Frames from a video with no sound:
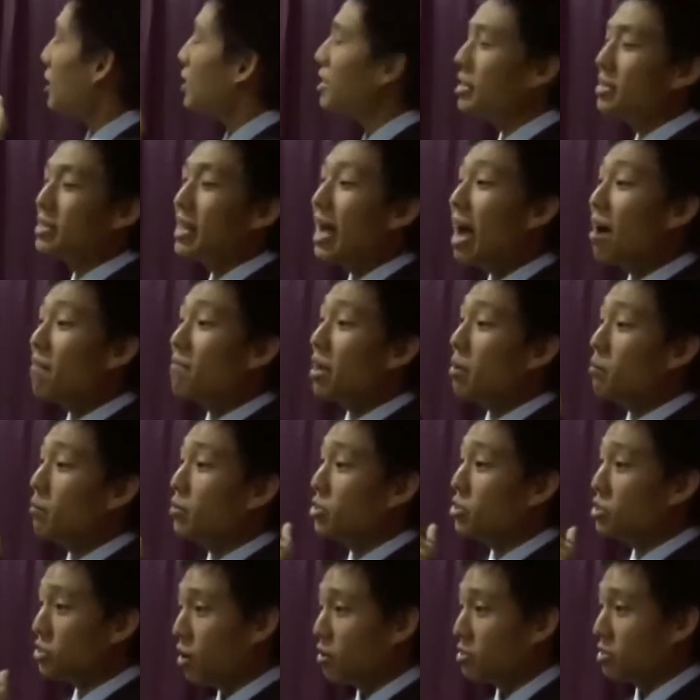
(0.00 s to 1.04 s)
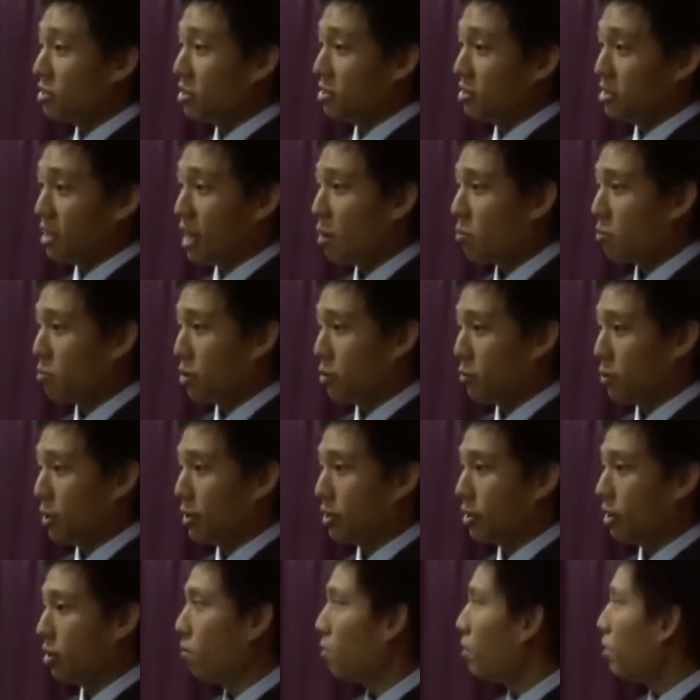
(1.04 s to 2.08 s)
he doesn't have that much songs in his library
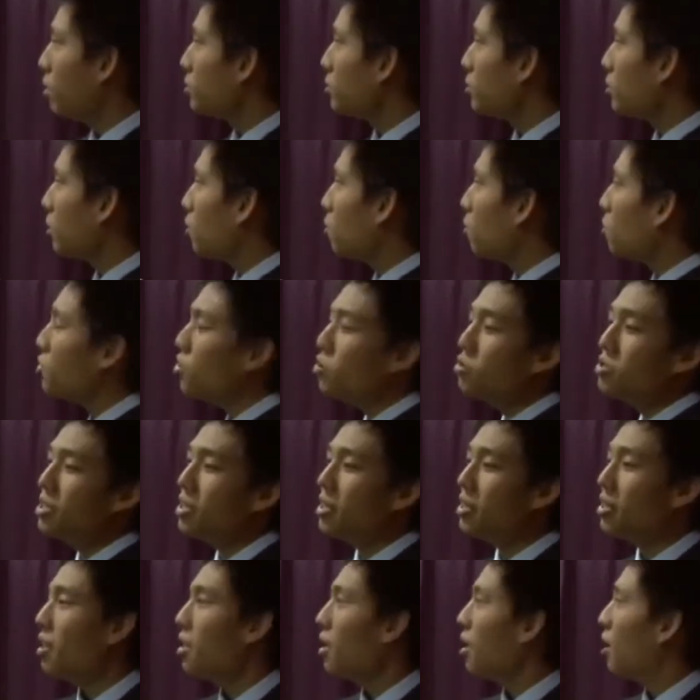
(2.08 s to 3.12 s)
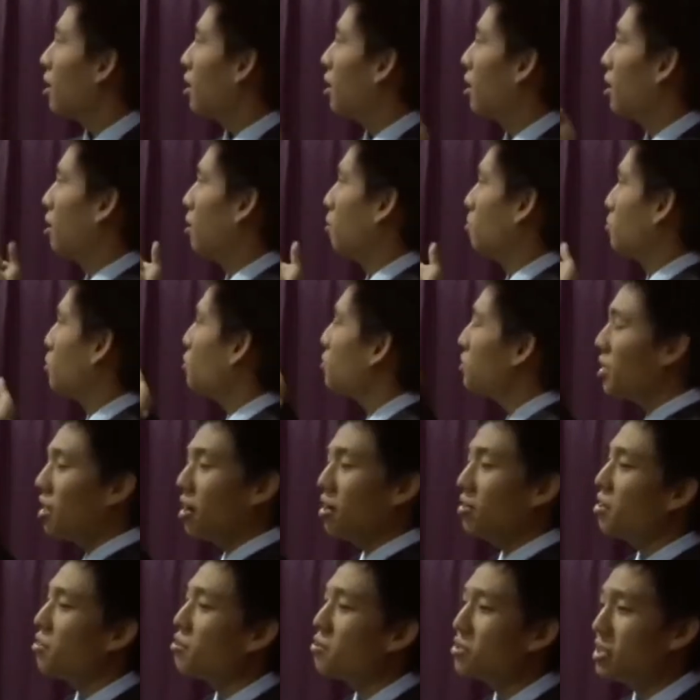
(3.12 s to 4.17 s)
right now. So using um,
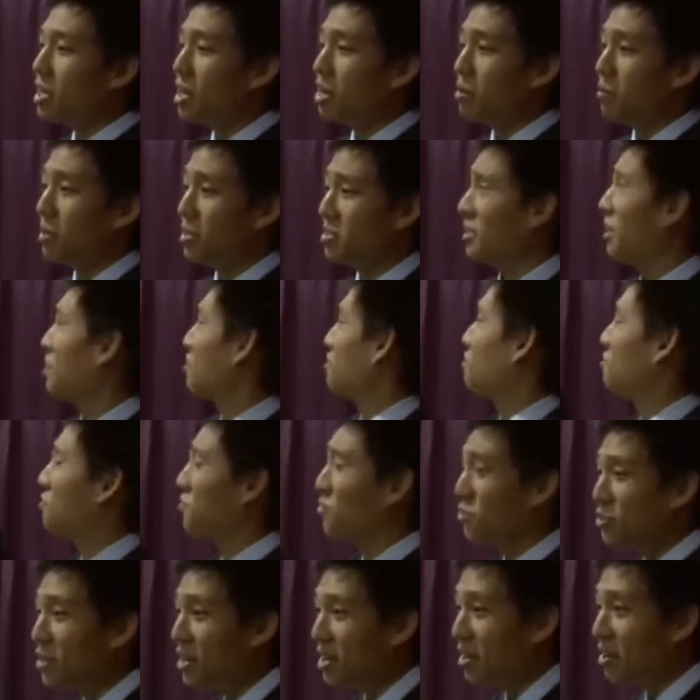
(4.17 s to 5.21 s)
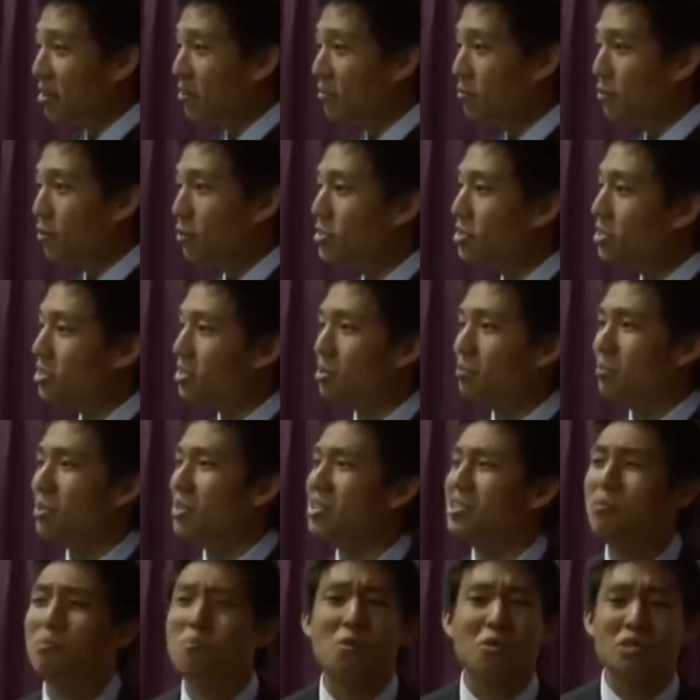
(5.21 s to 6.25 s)
using another database that is free versus
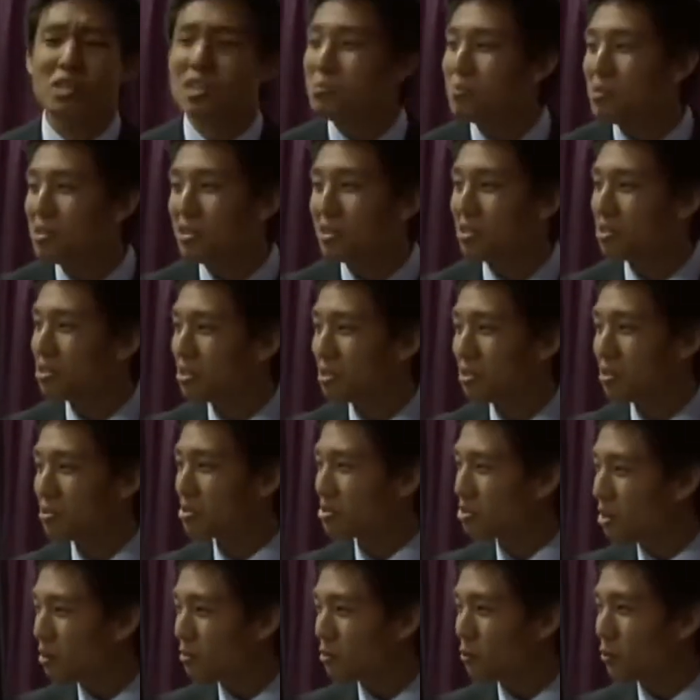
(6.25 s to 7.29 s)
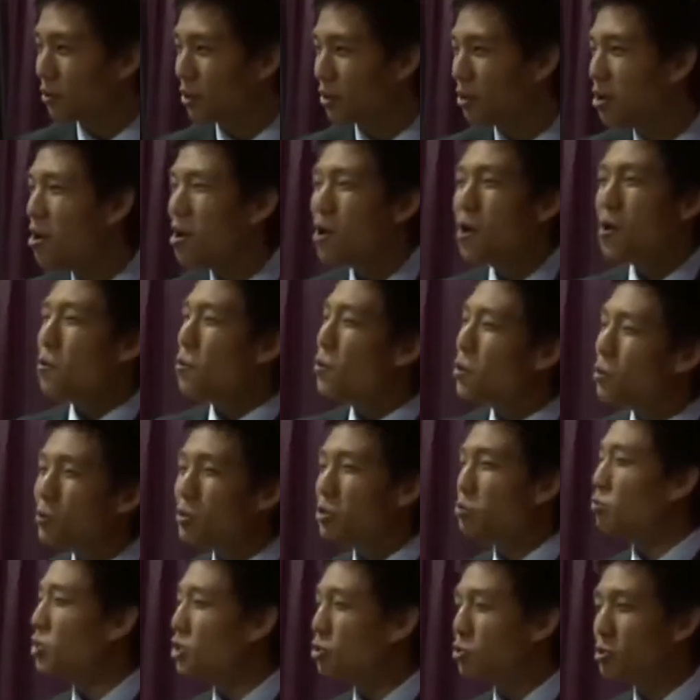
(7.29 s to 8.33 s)
something that's a multi-million dollar software,
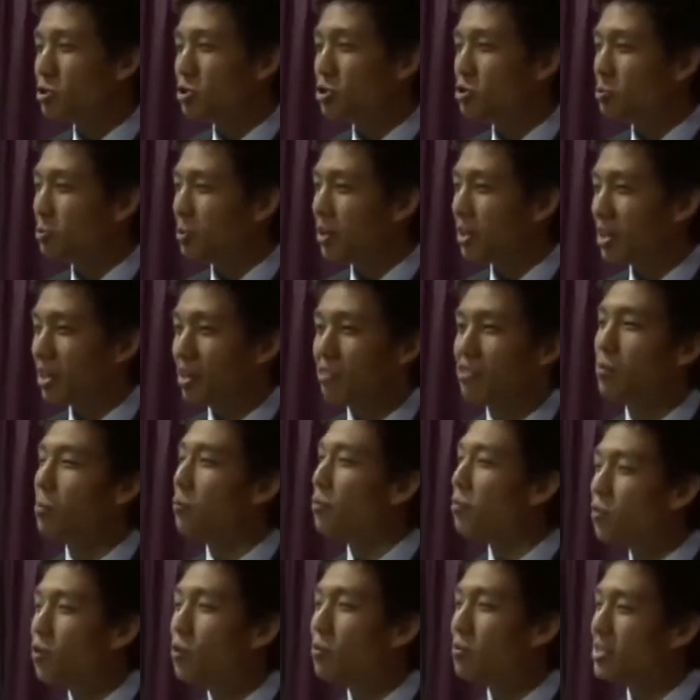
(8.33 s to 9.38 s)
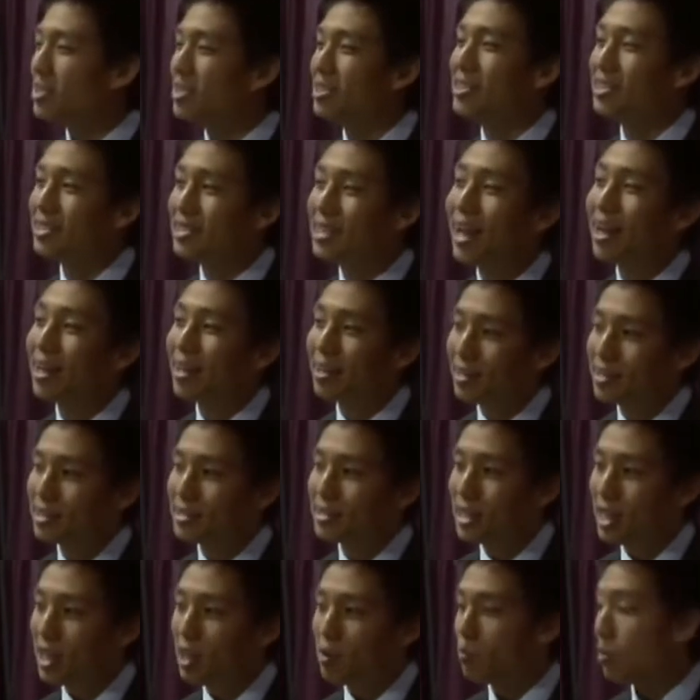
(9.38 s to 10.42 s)
which, which one do you pick if the performance is exactly the
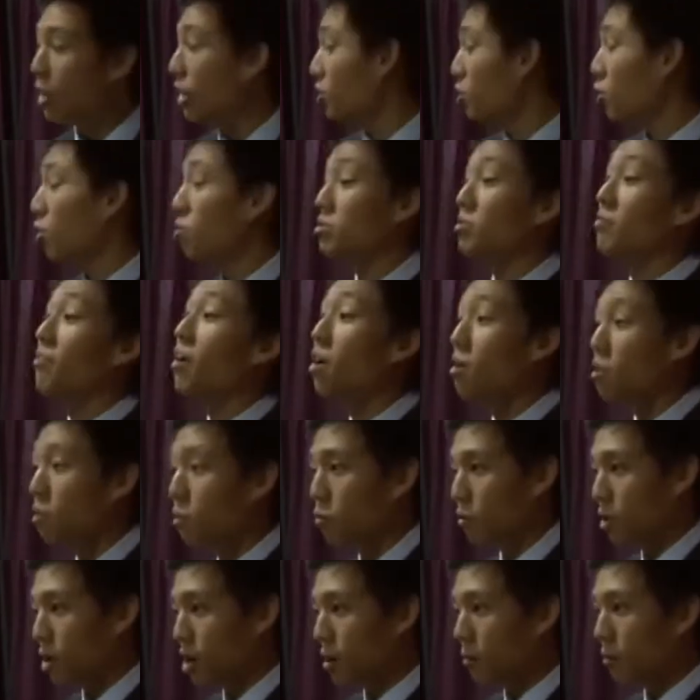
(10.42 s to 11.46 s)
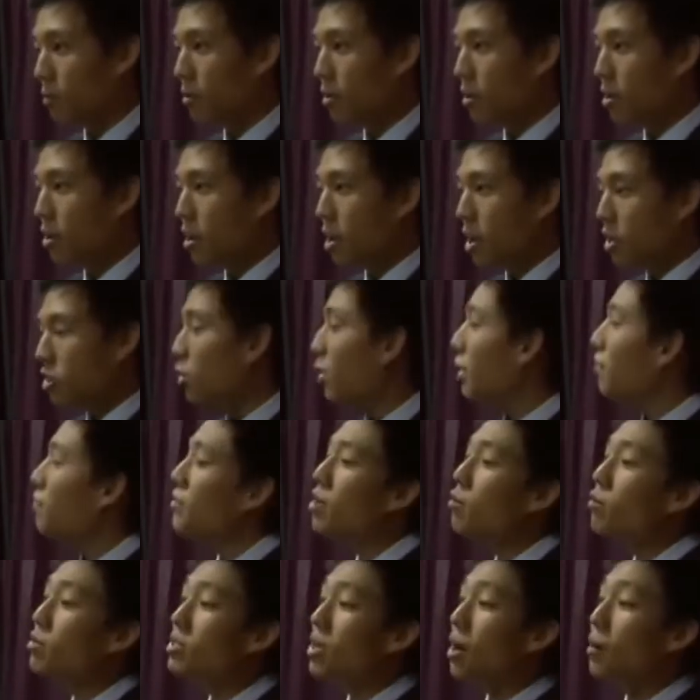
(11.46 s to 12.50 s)
same in terms of Uncle Rob? So
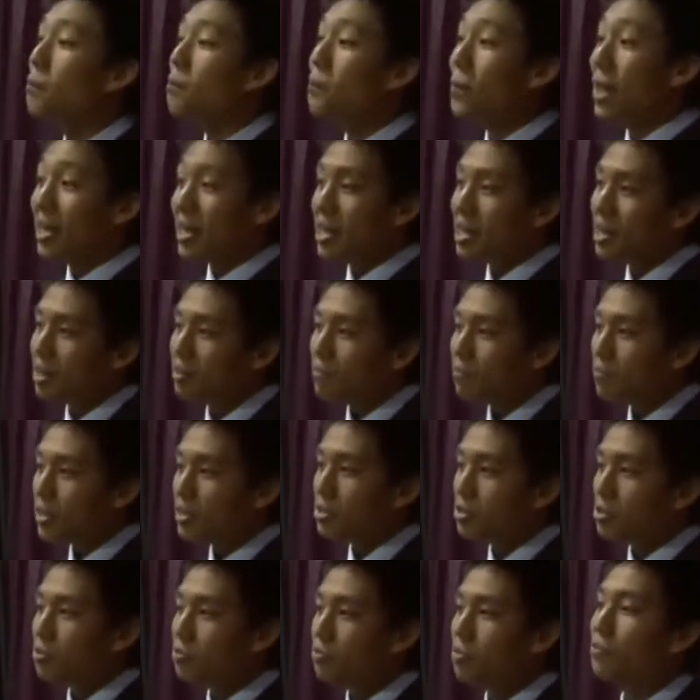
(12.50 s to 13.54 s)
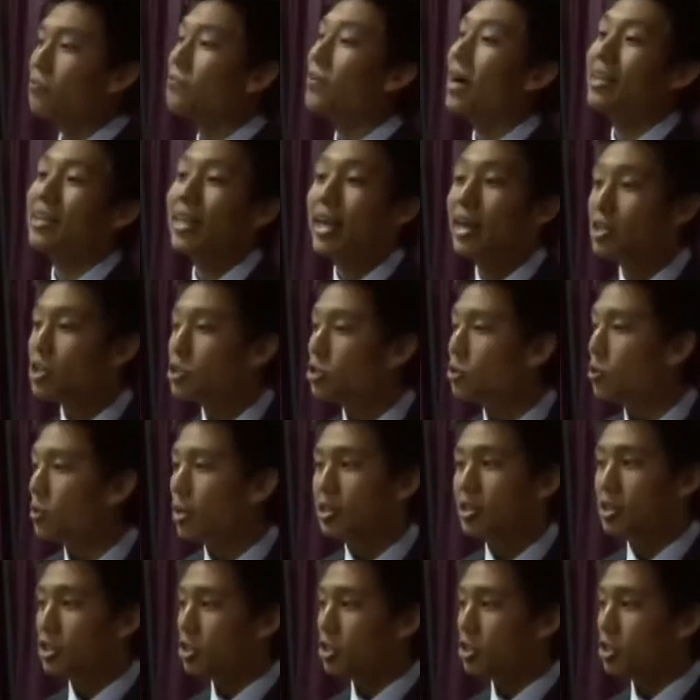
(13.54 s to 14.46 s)
if he was a banking investor for financial